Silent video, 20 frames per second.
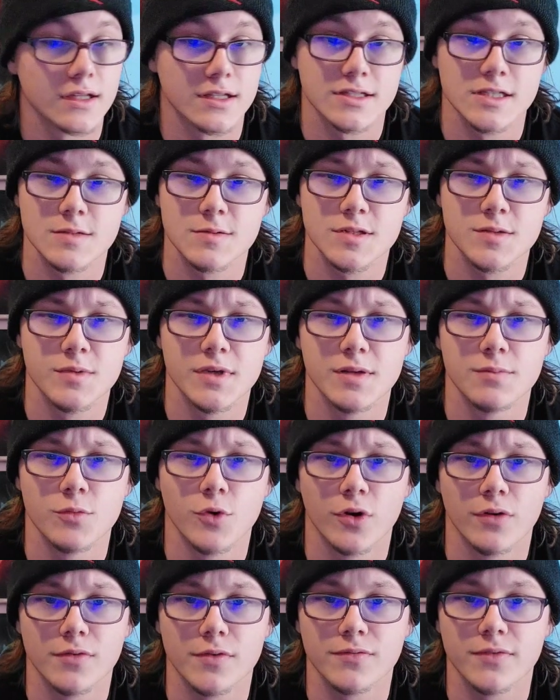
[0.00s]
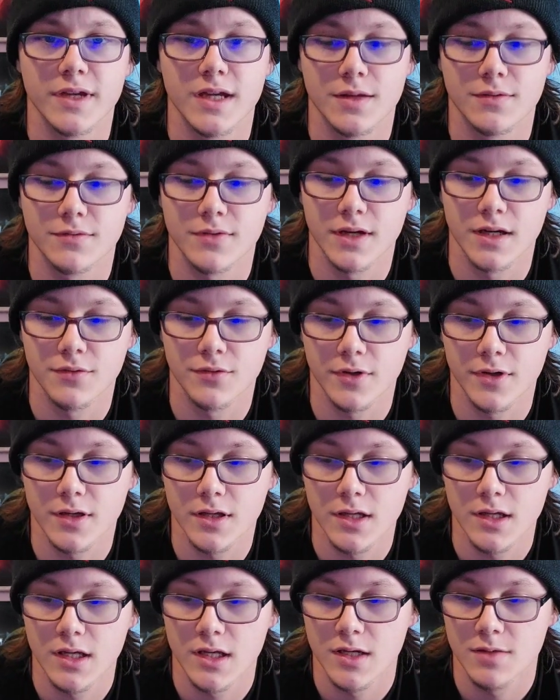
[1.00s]
that seems to be more of a fan
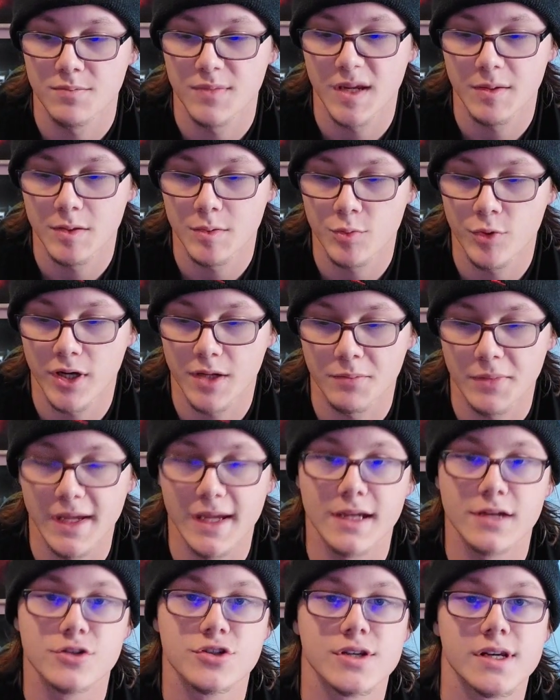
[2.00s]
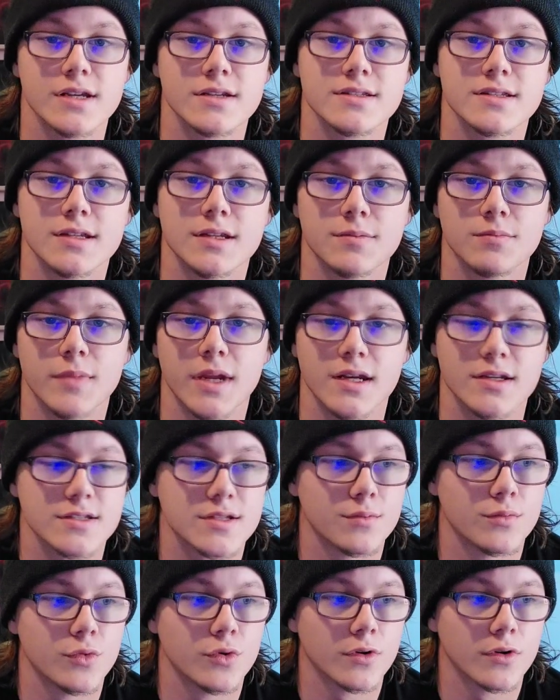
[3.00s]
favorite. Maybe bring back Jason, make
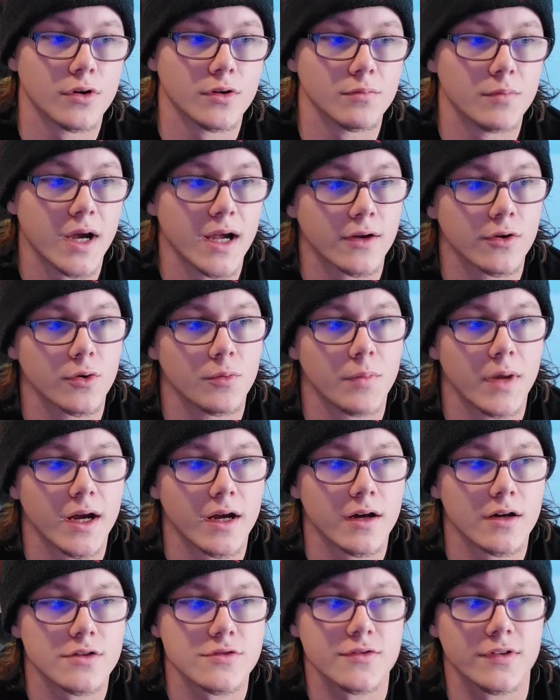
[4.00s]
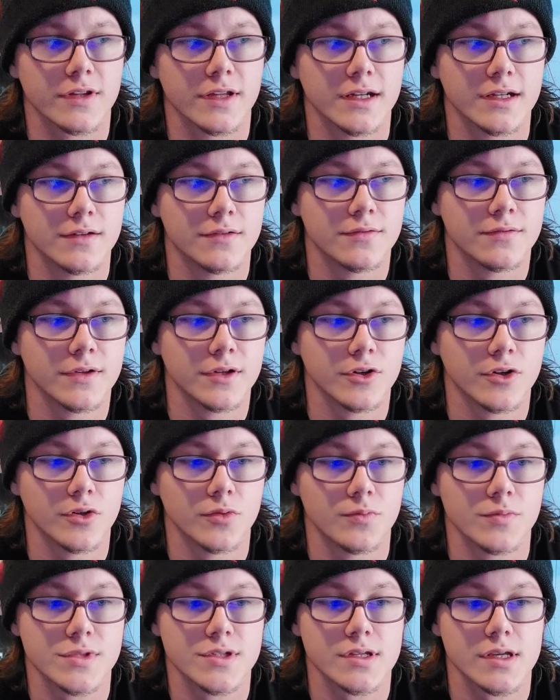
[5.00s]
some more Michael Myers related
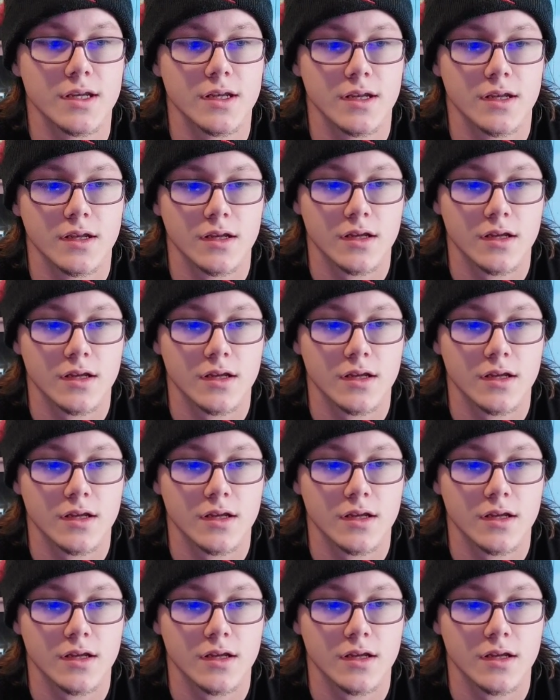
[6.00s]
films,